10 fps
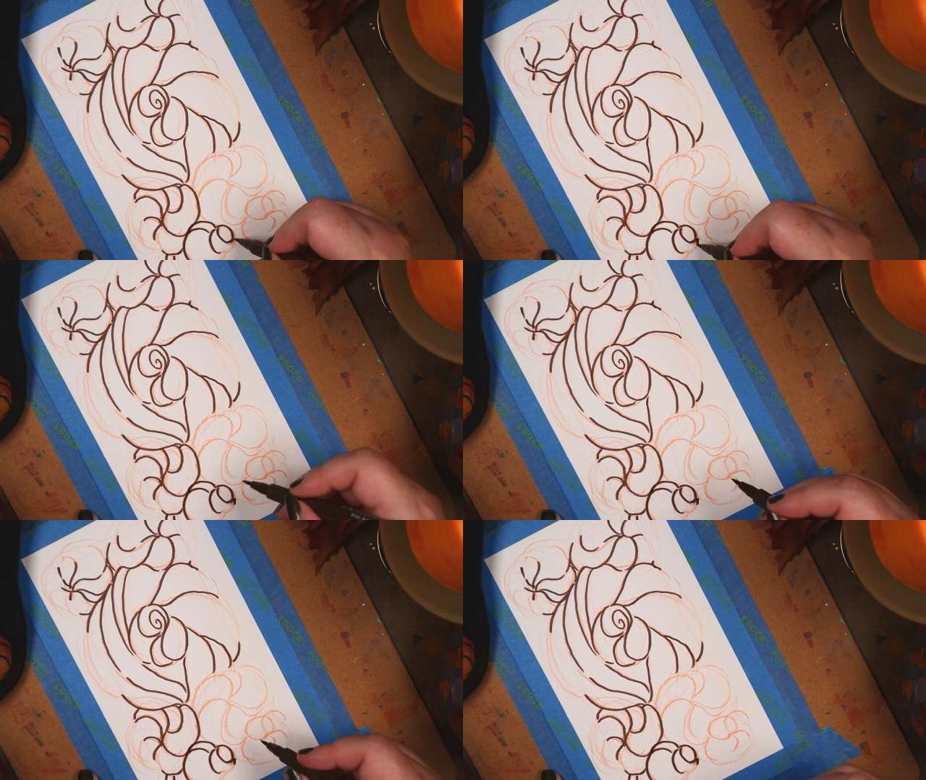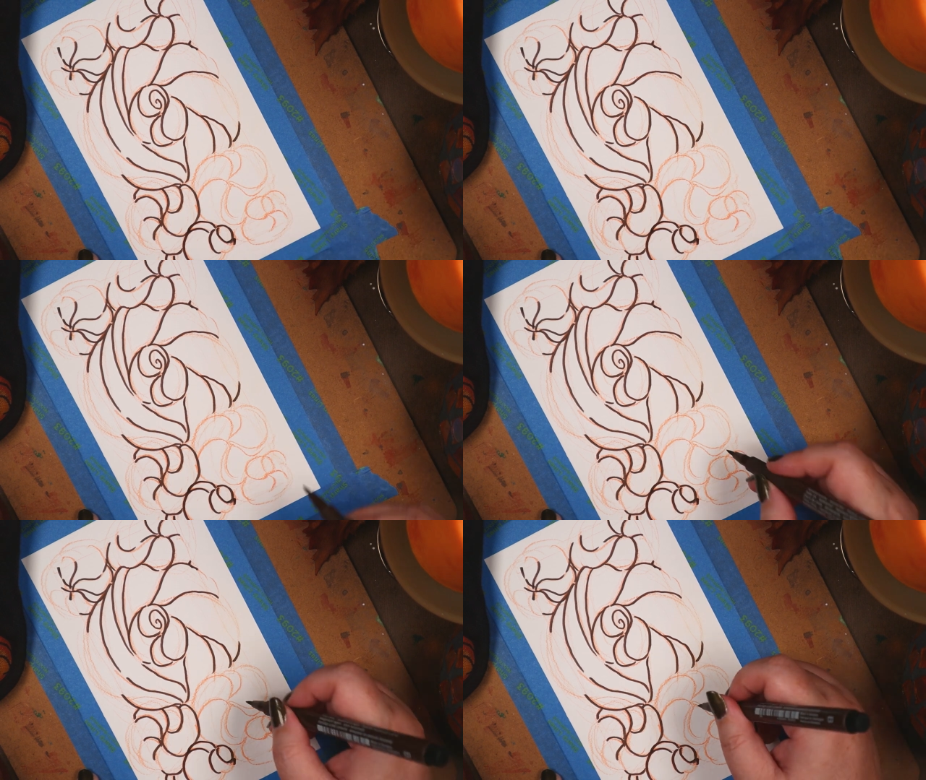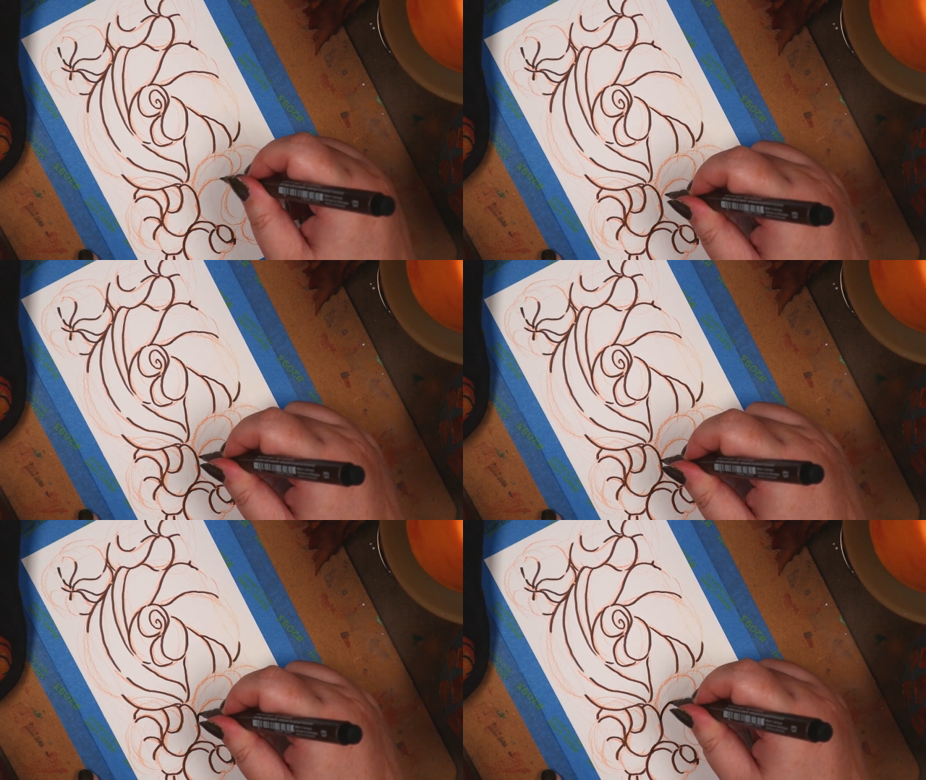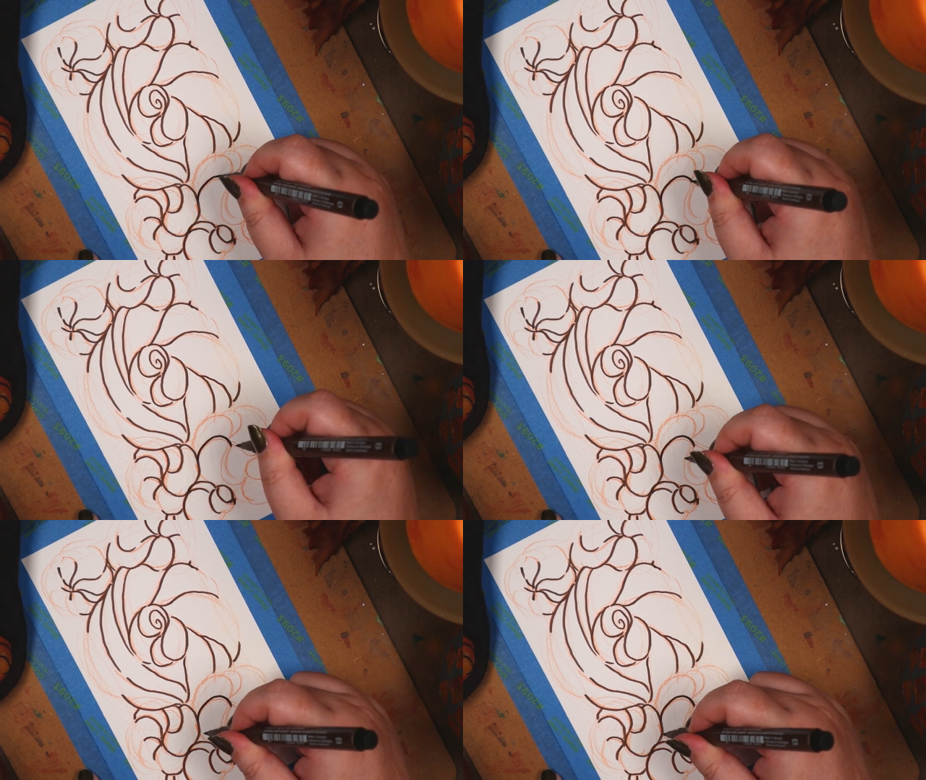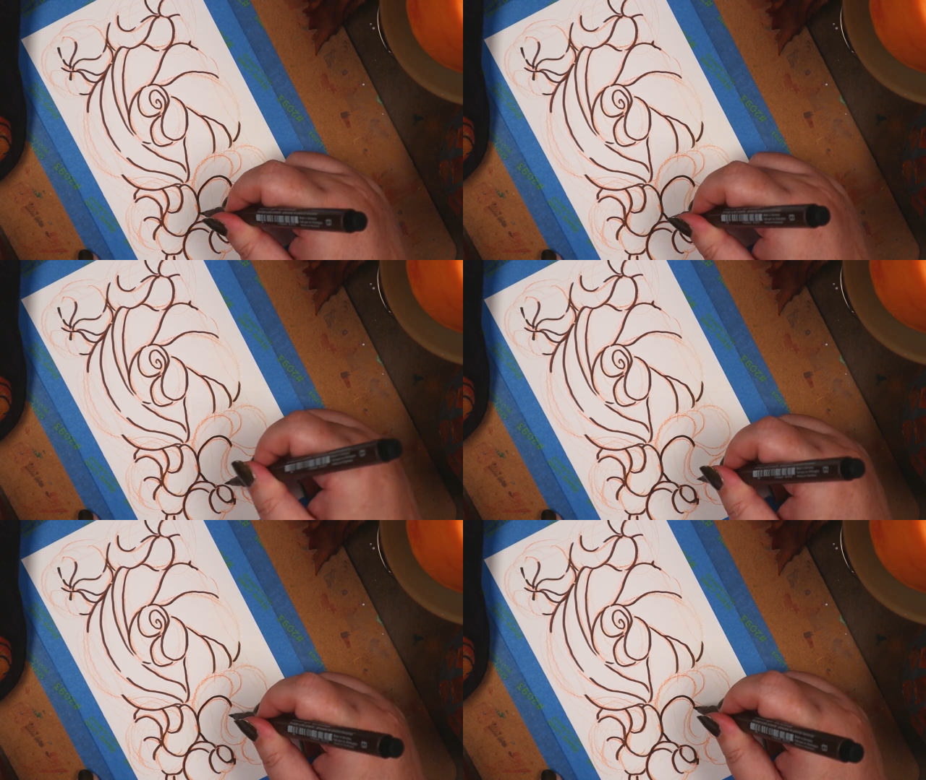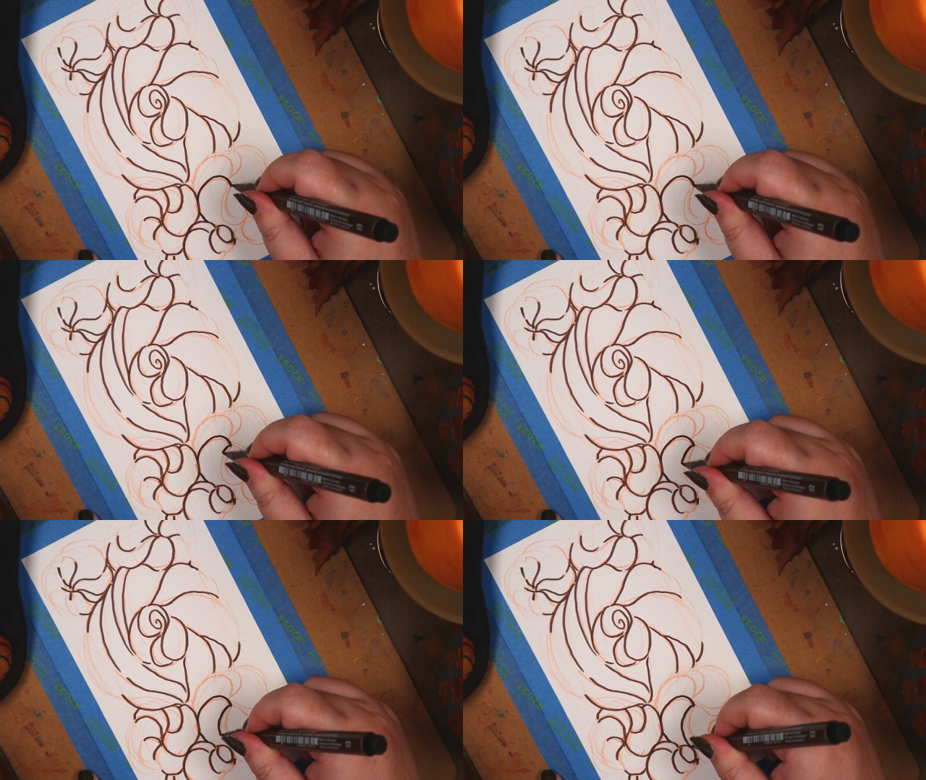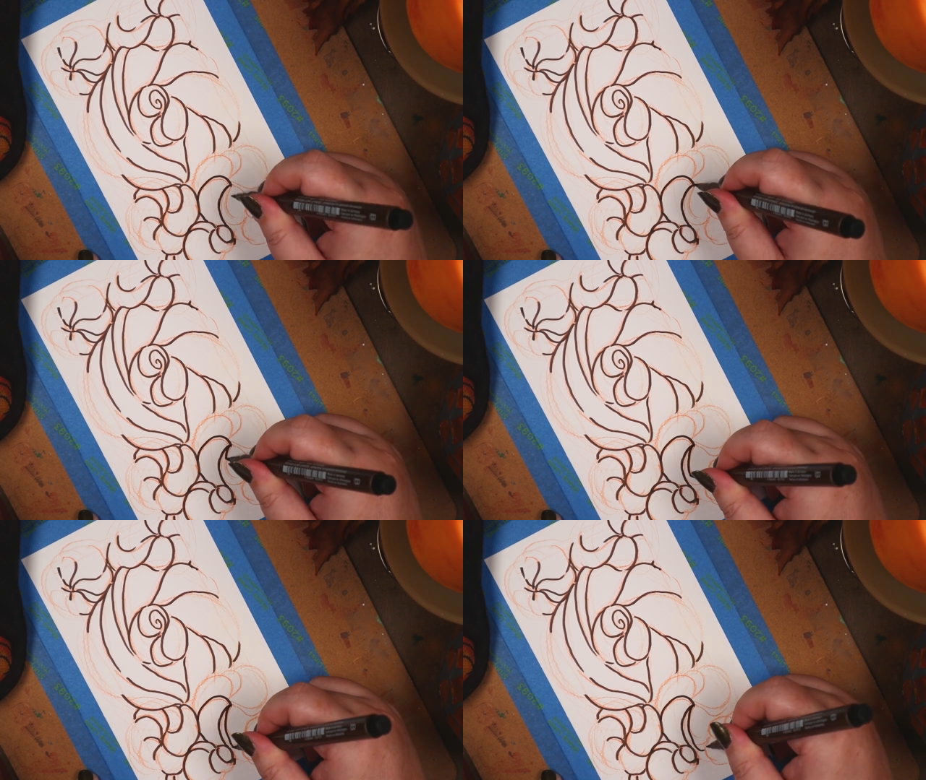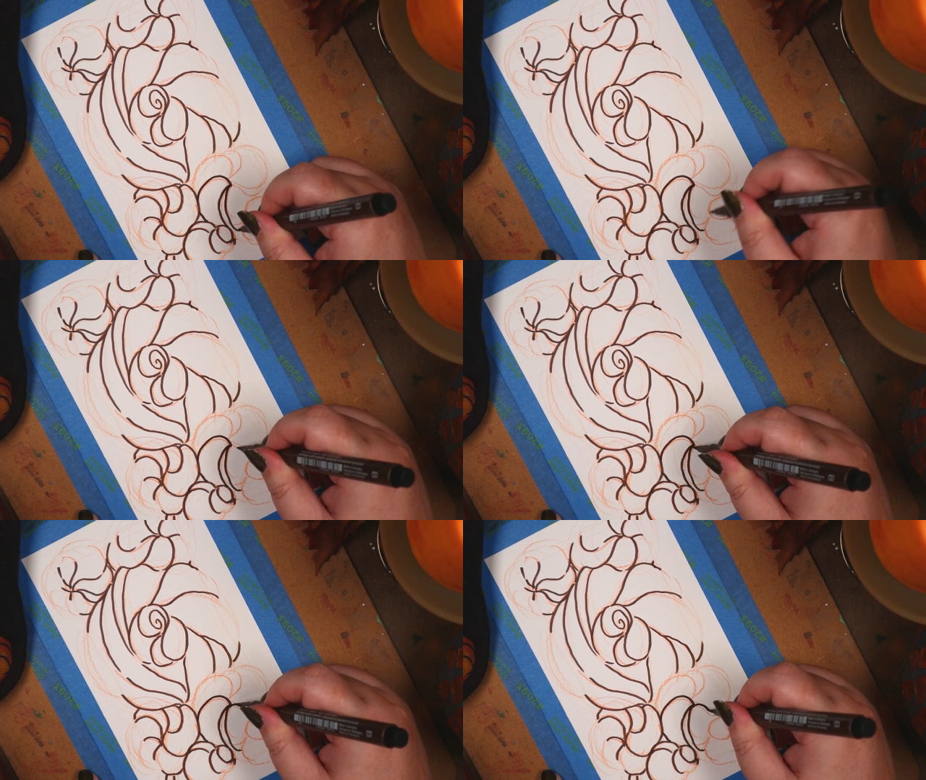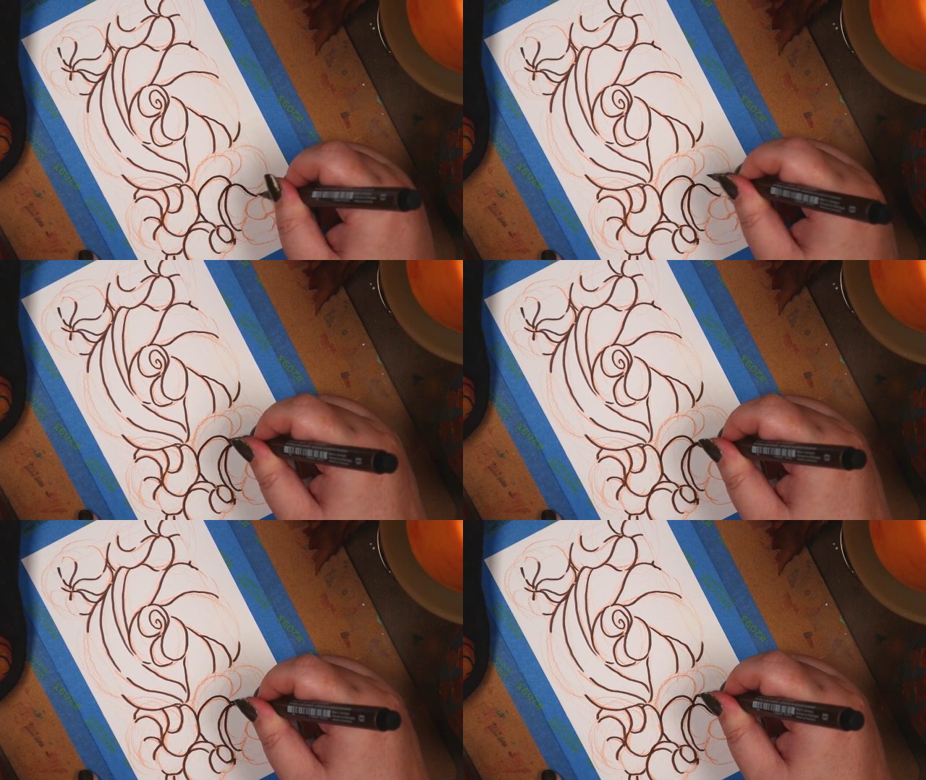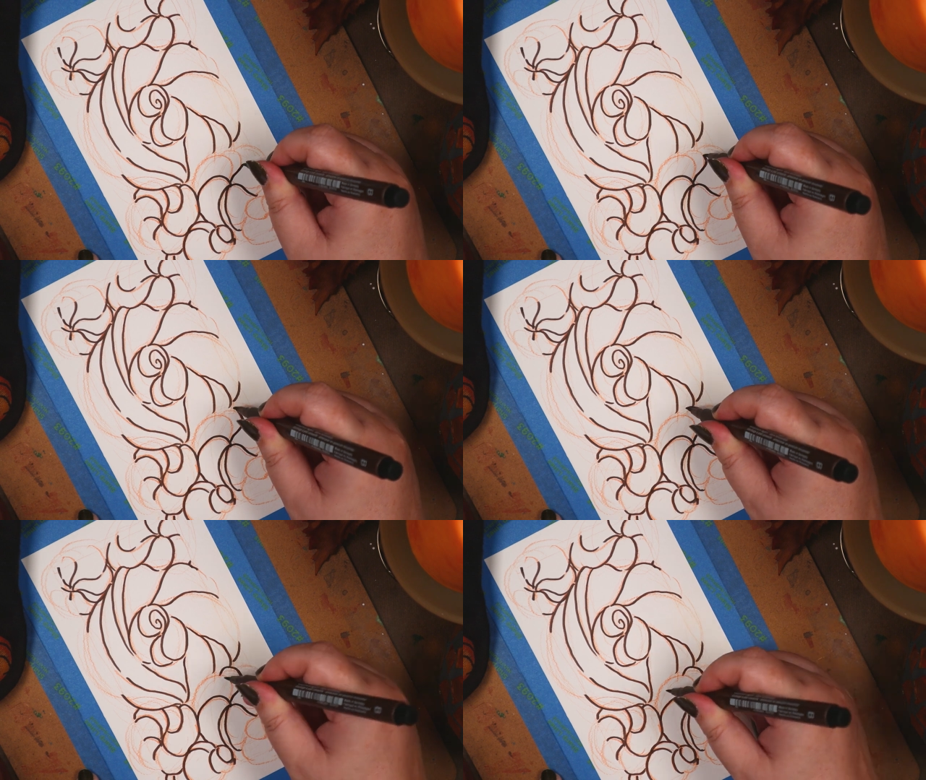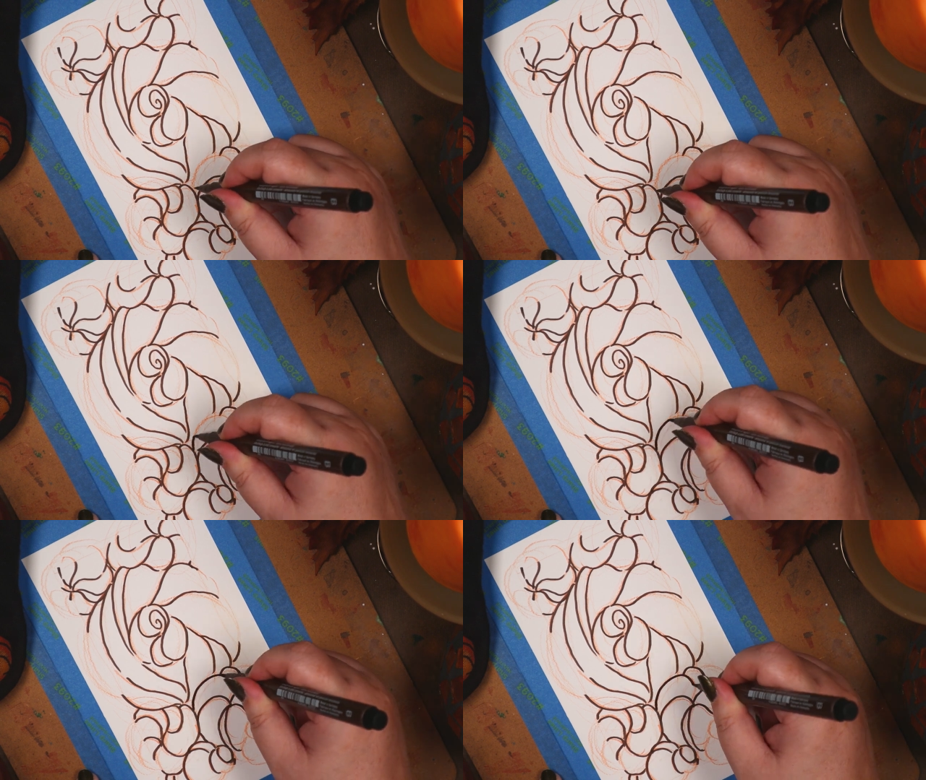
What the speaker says: (no speaker visible)